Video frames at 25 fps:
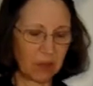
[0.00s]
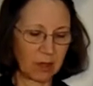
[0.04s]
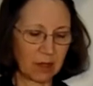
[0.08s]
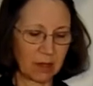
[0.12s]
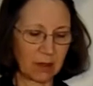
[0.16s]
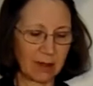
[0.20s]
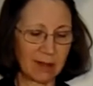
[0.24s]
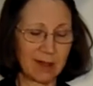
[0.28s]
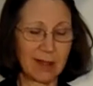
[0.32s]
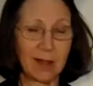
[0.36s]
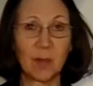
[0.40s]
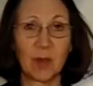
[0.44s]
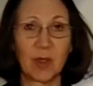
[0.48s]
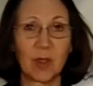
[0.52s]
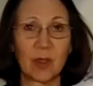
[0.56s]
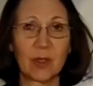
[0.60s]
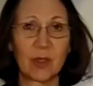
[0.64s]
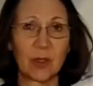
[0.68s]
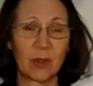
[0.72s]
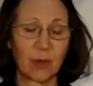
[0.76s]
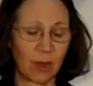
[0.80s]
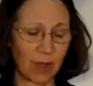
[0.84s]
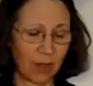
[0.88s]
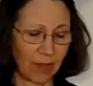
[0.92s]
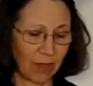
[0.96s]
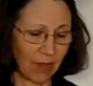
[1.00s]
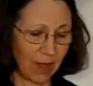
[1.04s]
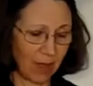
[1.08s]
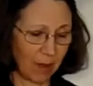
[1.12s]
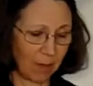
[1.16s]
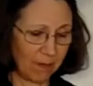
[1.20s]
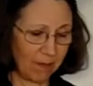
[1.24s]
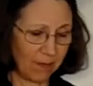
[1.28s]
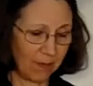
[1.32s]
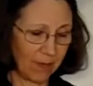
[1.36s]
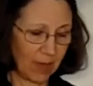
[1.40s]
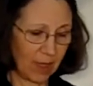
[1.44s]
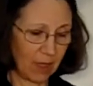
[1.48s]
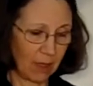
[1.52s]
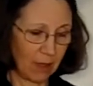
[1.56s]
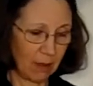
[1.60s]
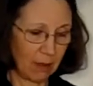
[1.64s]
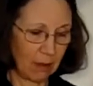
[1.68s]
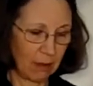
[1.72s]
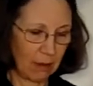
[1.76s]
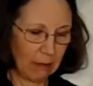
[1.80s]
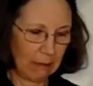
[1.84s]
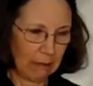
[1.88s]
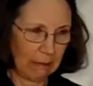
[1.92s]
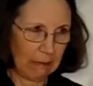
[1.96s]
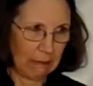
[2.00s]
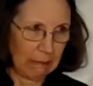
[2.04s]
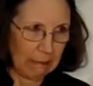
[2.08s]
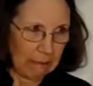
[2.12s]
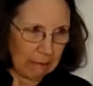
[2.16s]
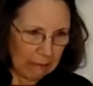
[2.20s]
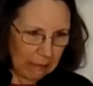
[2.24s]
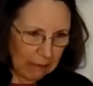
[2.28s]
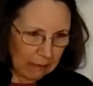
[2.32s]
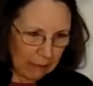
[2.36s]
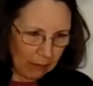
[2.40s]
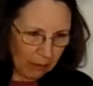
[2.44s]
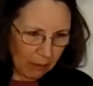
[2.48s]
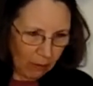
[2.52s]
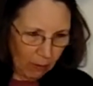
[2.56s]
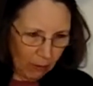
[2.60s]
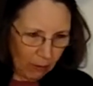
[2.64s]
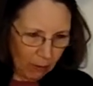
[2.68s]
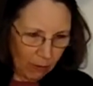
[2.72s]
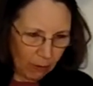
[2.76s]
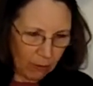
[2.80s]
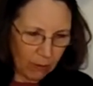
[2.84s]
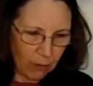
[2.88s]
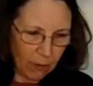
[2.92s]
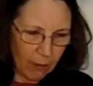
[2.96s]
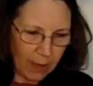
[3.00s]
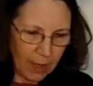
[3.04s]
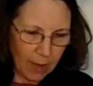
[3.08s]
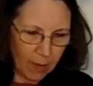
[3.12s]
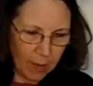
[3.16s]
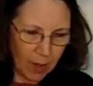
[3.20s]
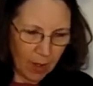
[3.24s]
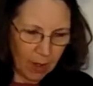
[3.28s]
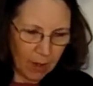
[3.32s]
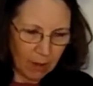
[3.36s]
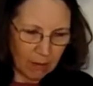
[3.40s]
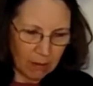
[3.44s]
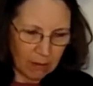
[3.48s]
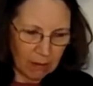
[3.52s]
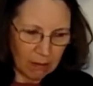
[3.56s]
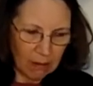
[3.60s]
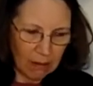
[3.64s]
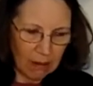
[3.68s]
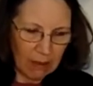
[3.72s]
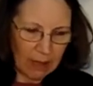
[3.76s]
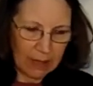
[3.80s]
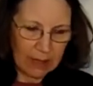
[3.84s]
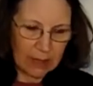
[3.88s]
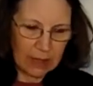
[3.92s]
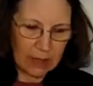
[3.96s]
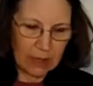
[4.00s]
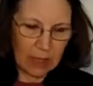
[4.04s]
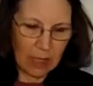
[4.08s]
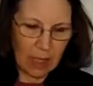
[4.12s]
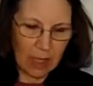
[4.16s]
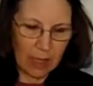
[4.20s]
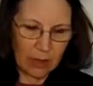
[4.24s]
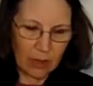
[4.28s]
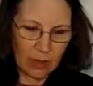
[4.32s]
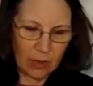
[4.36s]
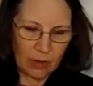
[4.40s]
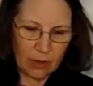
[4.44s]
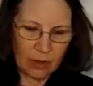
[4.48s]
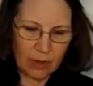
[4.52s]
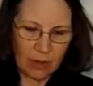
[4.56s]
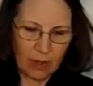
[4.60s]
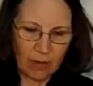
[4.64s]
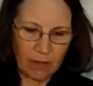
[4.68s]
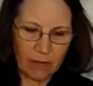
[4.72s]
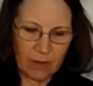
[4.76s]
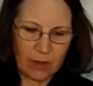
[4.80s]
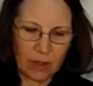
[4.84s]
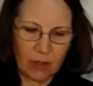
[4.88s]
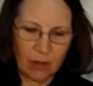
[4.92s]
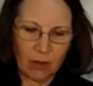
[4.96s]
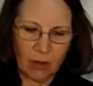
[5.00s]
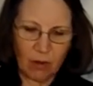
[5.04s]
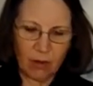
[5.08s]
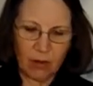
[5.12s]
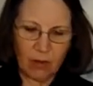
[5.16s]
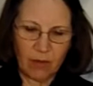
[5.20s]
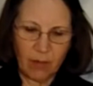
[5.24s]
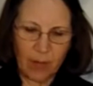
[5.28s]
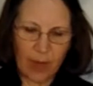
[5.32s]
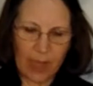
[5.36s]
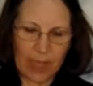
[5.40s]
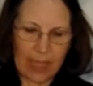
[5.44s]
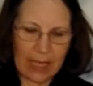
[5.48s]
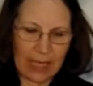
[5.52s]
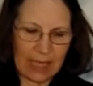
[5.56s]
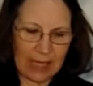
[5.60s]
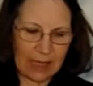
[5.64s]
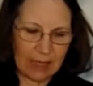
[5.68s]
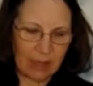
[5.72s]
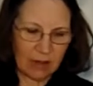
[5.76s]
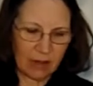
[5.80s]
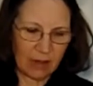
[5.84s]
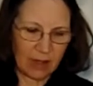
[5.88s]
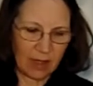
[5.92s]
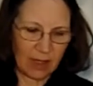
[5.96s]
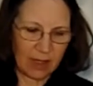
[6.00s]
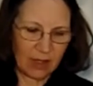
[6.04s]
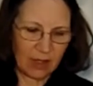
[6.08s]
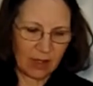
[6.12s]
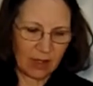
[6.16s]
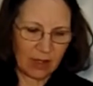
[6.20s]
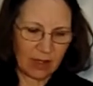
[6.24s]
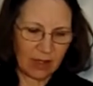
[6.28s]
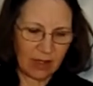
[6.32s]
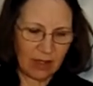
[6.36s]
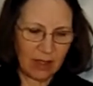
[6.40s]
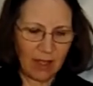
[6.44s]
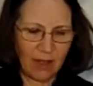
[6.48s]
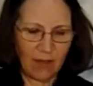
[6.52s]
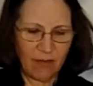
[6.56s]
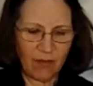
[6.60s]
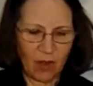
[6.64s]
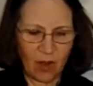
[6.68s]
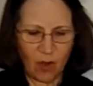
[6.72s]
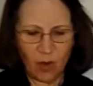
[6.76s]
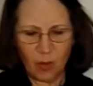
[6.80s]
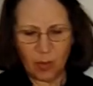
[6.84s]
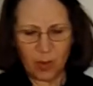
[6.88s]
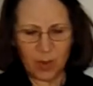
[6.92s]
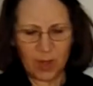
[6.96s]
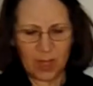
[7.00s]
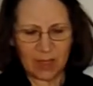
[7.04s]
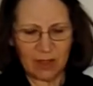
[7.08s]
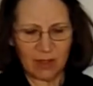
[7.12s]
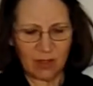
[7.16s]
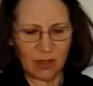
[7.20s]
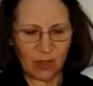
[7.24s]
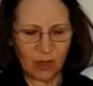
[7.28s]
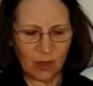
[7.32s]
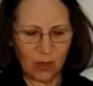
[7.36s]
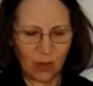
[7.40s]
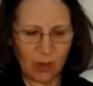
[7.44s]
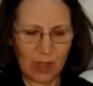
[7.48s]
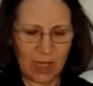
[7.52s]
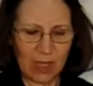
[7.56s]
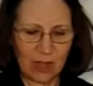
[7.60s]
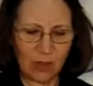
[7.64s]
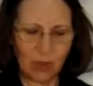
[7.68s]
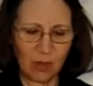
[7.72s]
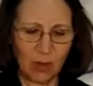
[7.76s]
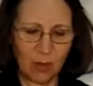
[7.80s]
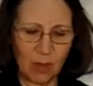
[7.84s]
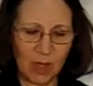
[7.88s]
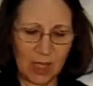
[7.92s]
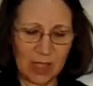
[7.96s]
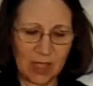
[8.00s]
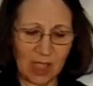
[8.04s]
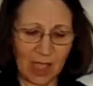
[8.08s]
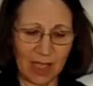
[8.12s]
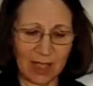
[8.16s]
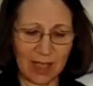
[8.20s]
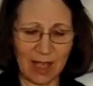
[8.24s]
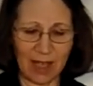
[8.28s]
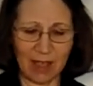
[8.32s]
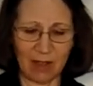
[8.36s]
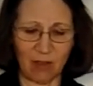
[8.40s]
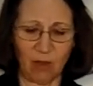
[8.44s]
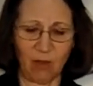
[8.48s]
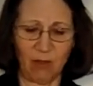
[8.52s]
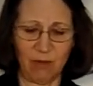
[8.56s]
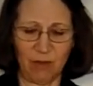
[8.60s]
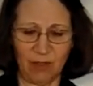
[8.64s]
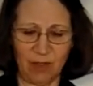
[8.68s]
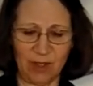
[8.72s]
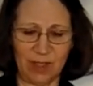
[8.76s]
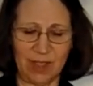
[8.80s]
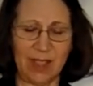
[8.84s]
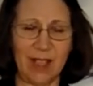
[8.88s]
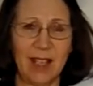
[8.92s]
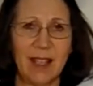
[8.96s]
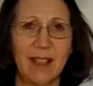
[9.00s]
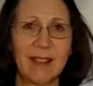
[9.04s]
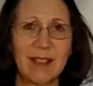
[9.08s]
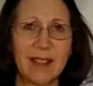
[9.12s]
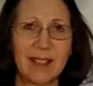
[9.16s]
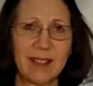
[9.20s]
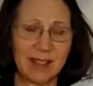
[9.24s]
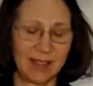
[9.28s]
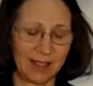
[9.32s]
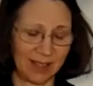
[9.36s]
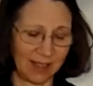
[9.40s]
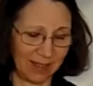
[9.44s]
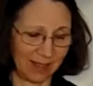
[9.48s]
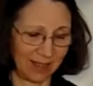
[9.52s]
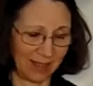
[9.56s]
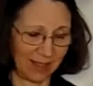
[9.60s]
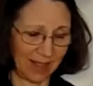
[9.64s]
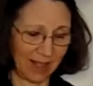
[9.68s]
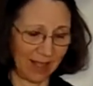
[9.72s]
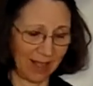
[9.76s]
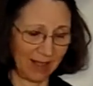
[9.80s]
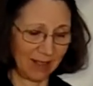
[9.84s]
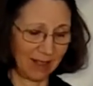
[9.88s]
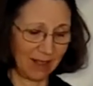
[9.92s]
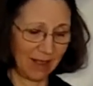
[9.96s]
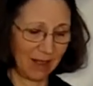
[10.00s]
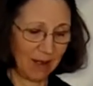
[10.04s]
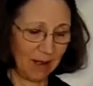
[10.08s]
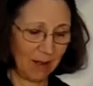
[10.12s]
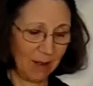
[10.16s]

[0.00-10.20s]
works similar to a thumb. Uh-oh, Grandma. I did not use self-control with my hands. I just loved opening the suitcase so much I got overzealous, he said.